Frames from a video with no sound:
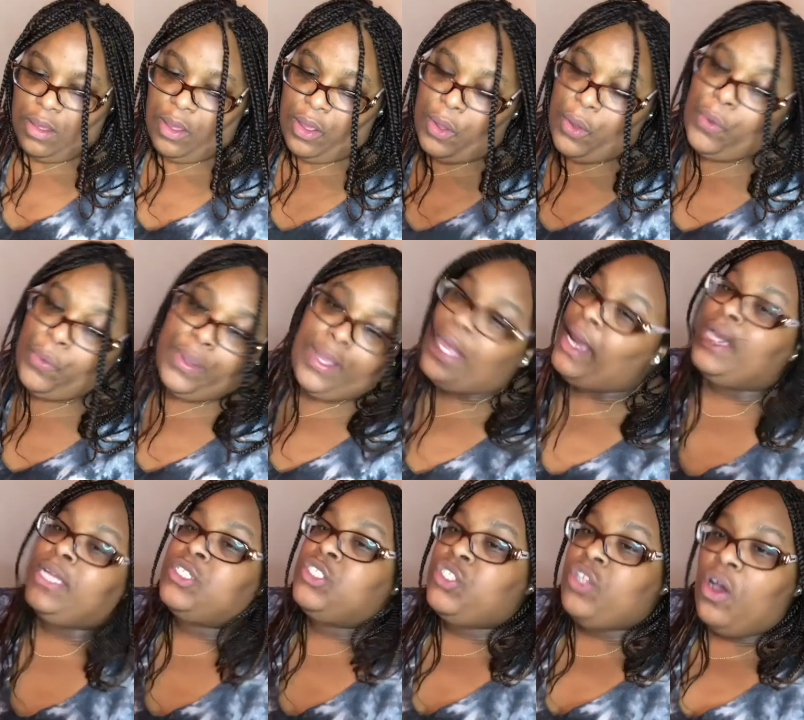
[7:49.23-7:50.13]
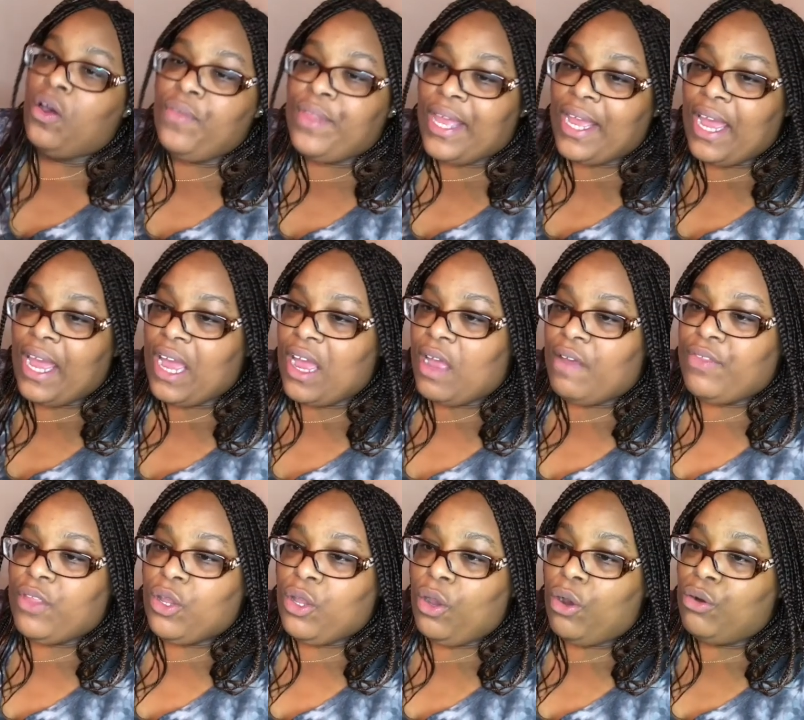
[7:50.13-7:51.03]
Okay, so they have
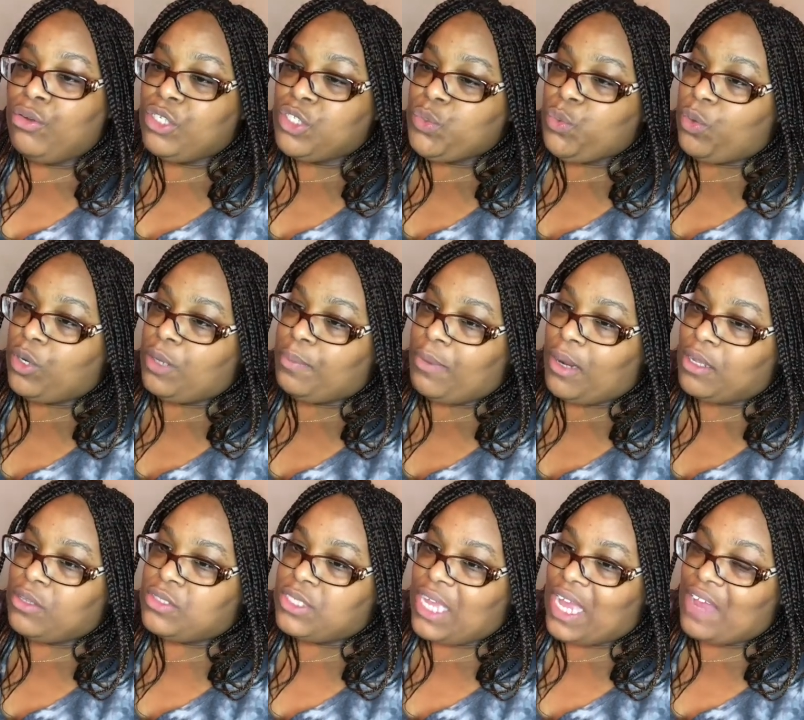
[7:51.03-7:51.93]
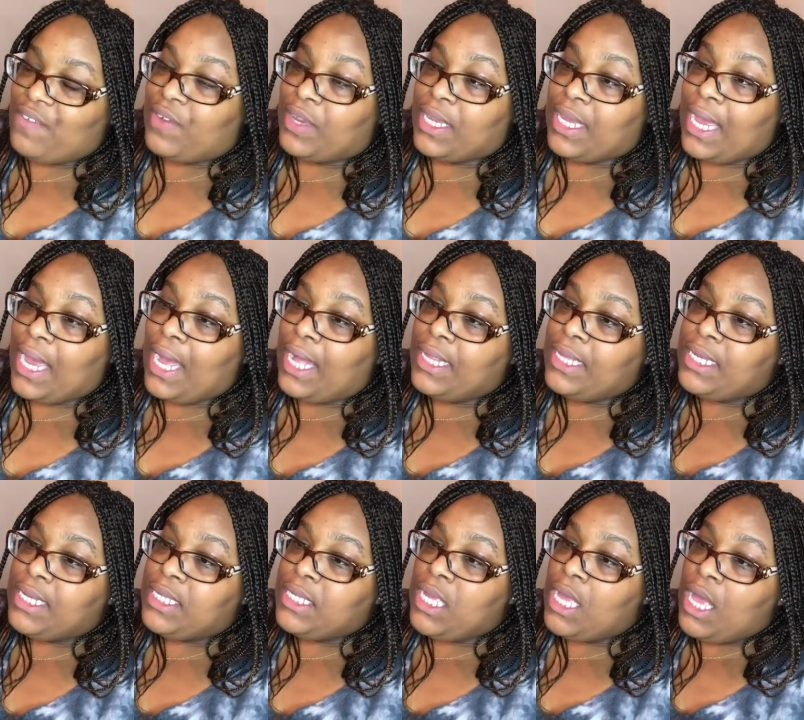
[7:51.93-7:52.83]
the coldest water bottles. They have a
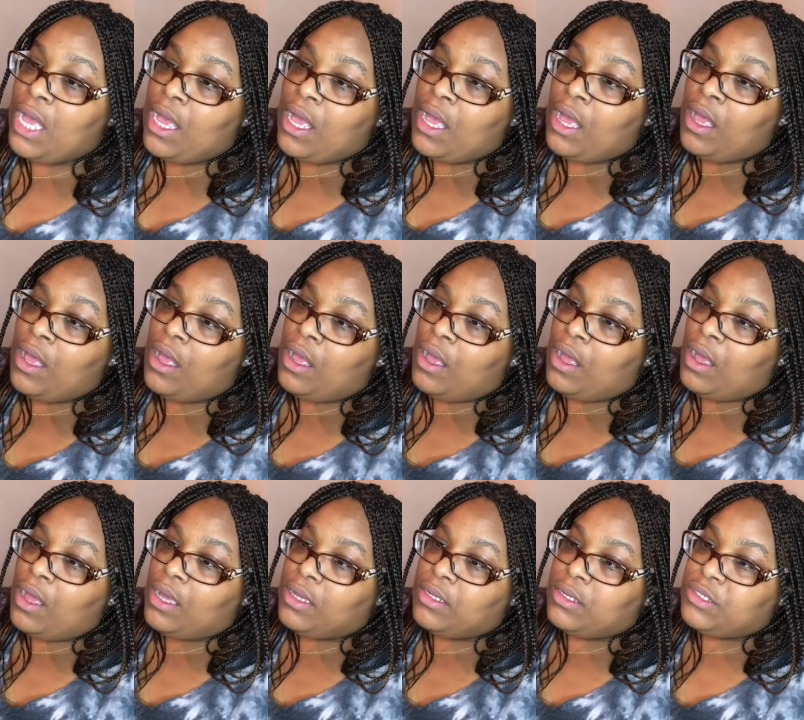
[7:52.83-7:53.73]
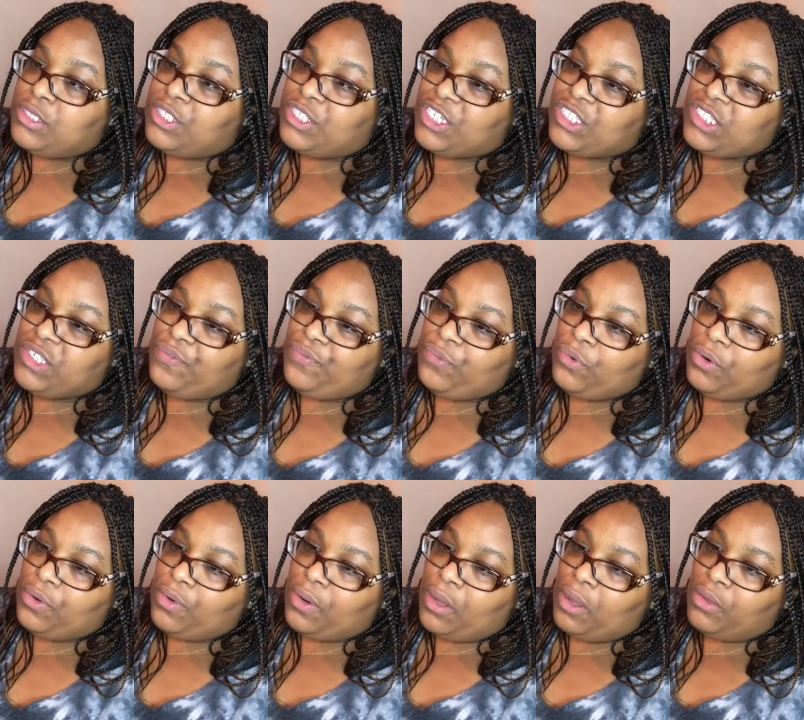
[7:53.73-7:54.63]
gallon,
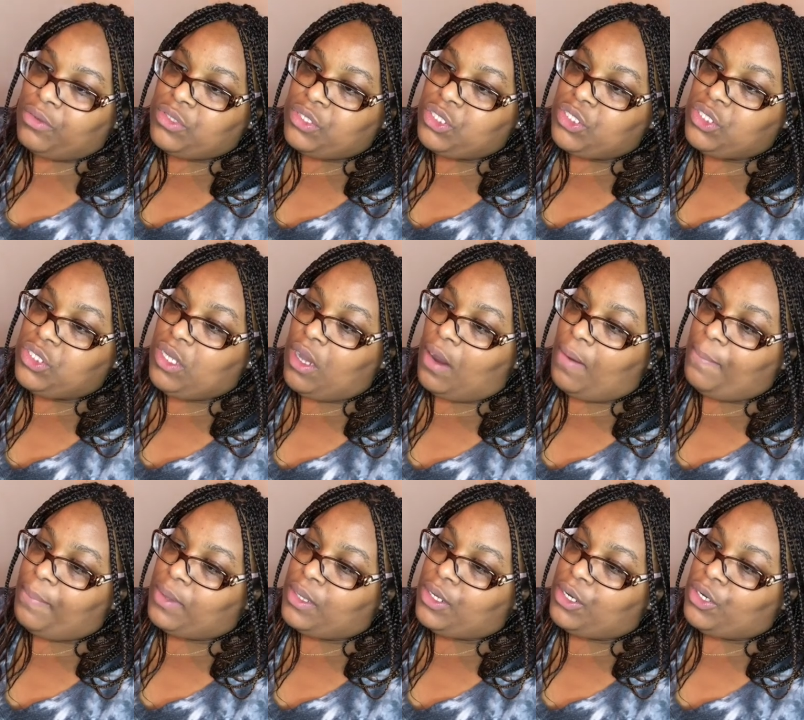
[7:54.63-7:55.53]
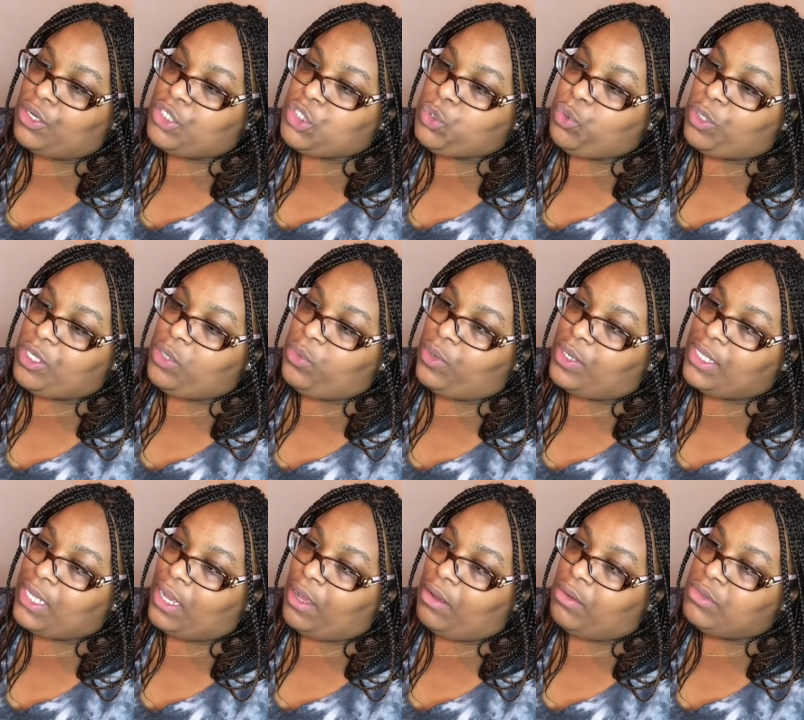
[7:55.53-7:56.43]
64 ounce, tumbler, 21
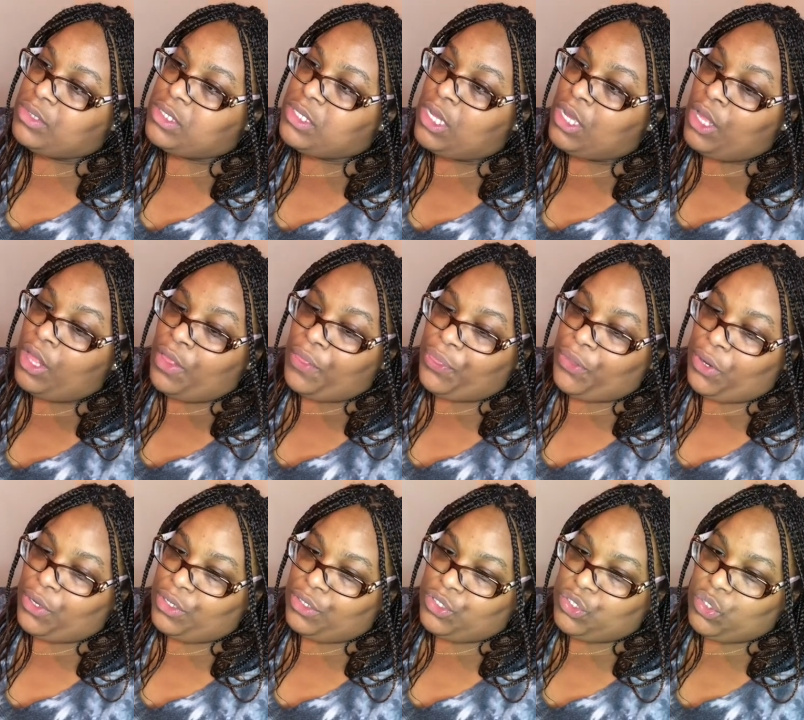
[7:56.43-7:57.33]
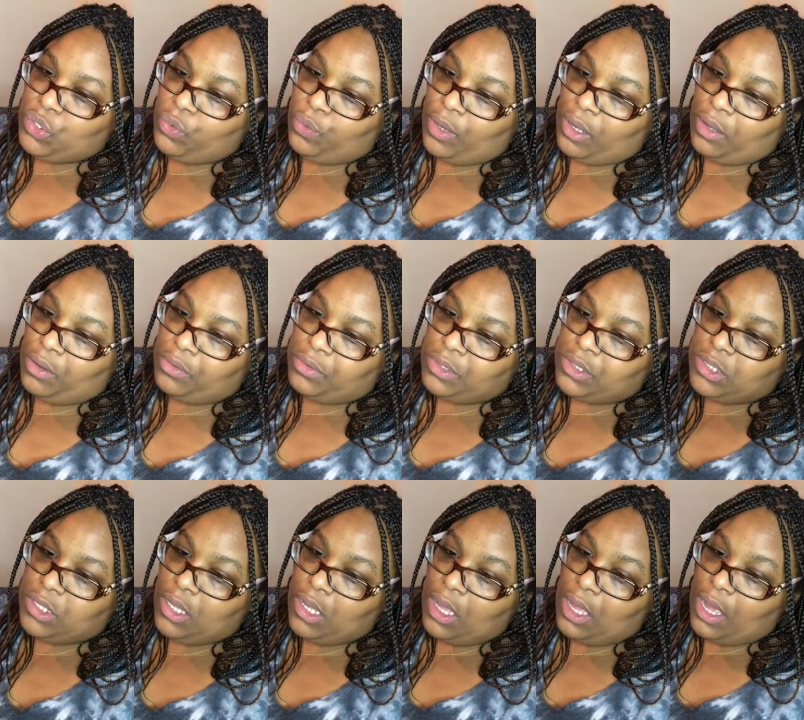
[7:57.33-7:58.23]
ounce, 32
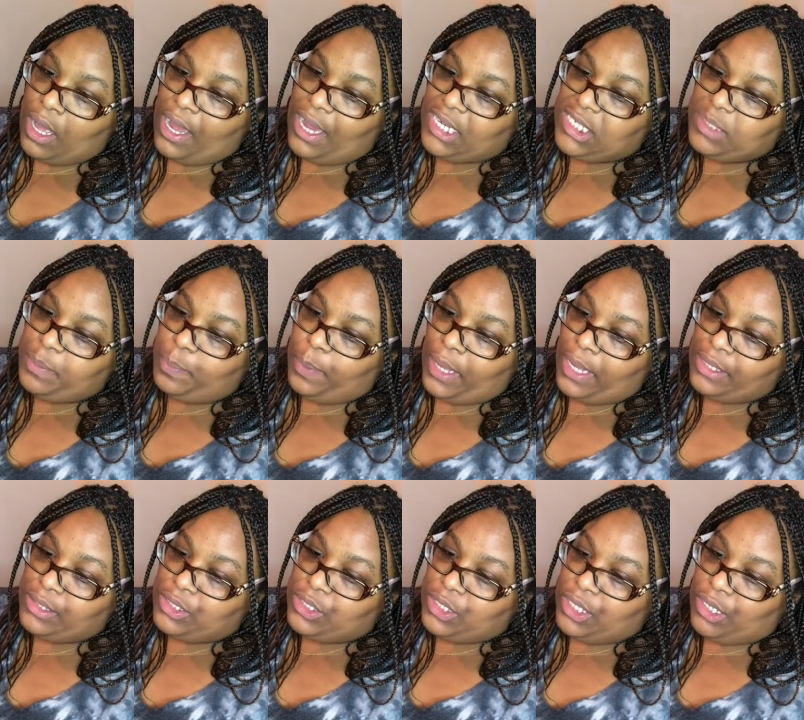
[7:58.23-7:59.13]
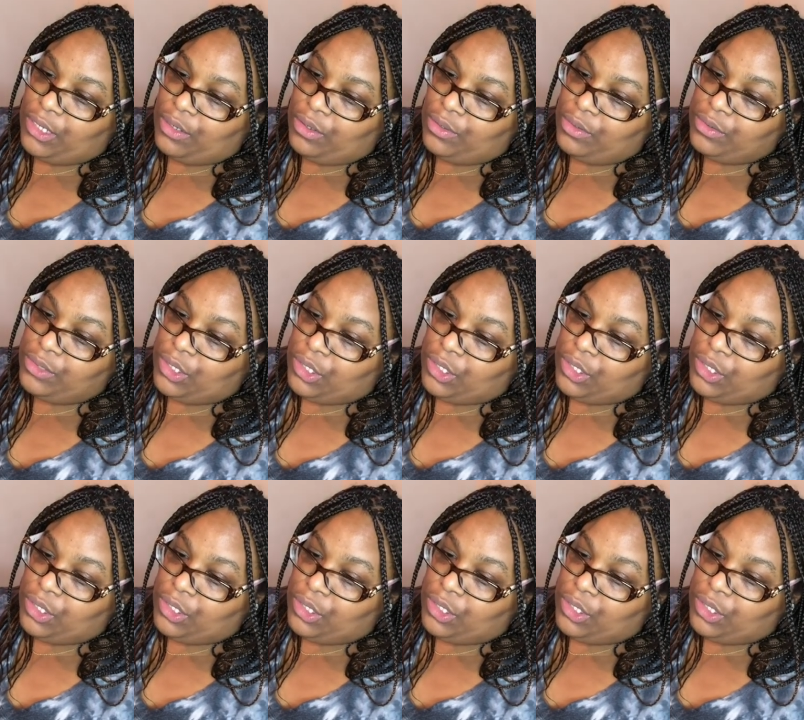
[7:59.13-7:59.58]
ounce, ice pack gel, the